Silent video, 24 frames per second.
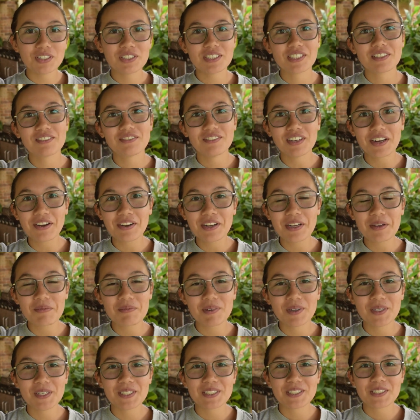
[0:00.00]
on to the very
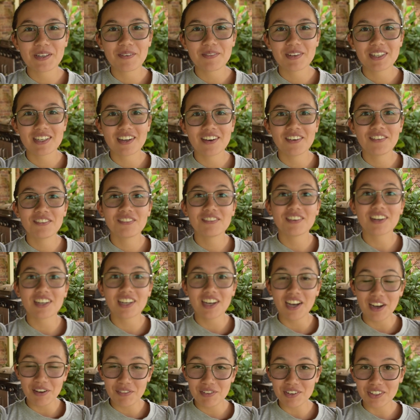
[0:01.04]
important topic of
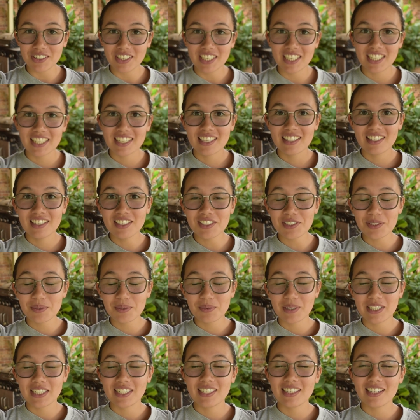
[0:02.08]
recovery, this
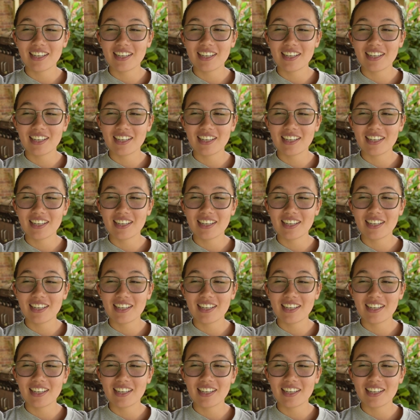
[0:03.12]
week